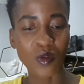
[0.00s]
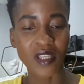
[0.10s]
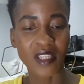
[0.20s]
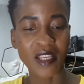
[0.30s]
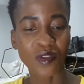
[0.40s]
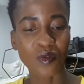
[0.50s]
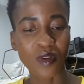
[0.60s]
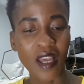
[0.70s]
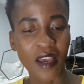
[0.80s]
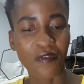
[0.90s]
was just
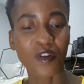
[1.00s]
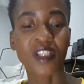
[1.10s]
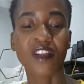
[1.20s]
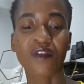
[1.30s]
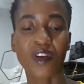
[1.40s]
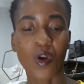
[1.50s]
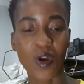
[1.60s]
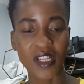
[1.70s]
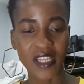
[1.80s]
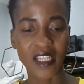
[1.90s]
to for TV
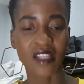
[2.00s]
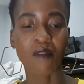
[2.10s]
content.